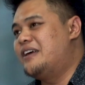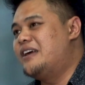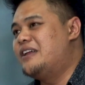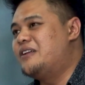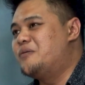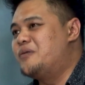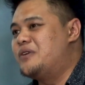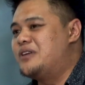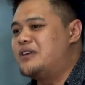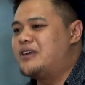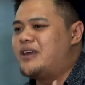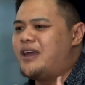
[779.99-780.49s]

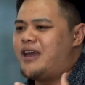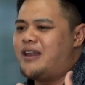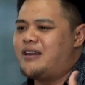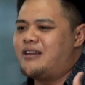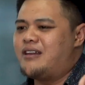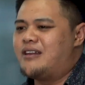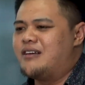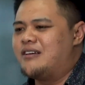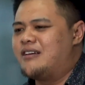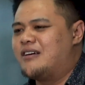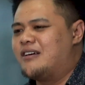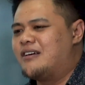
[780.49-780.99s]
then we get
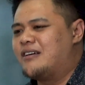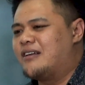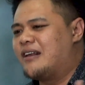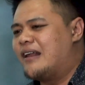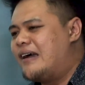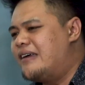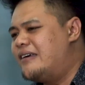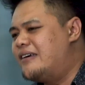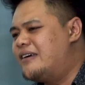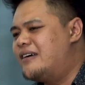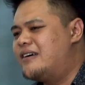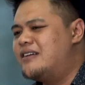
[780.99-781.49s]

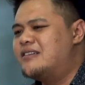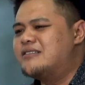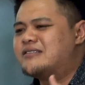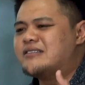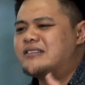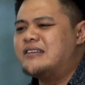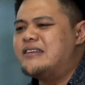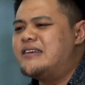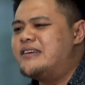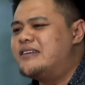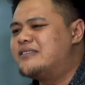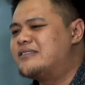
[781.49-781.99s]

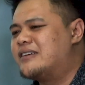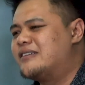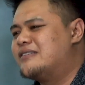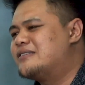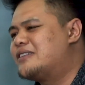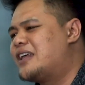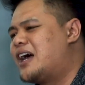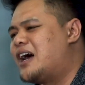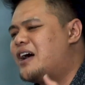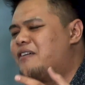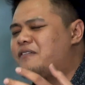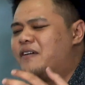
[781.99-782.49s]
clients, leads and
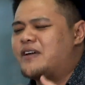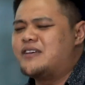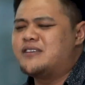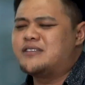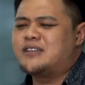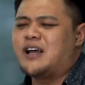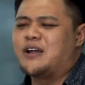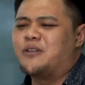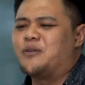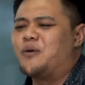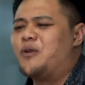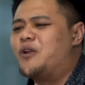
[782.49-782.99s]
stuff. I
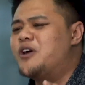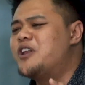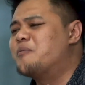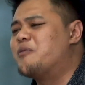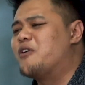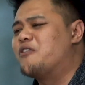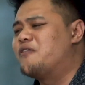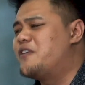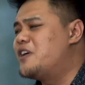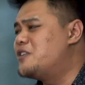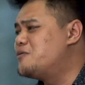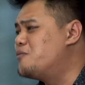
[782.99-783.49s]
start to learn
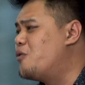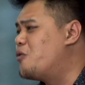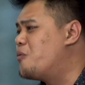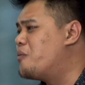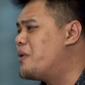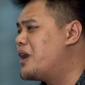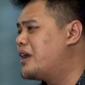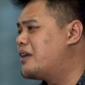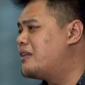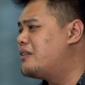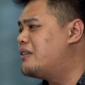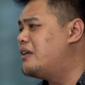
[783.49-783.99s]
about Facebook
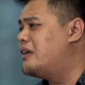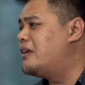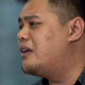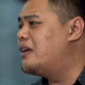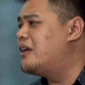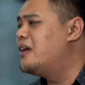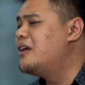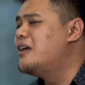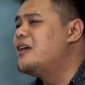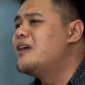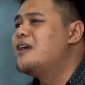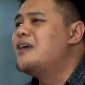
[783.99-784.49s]

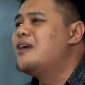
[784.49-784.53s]
marketing.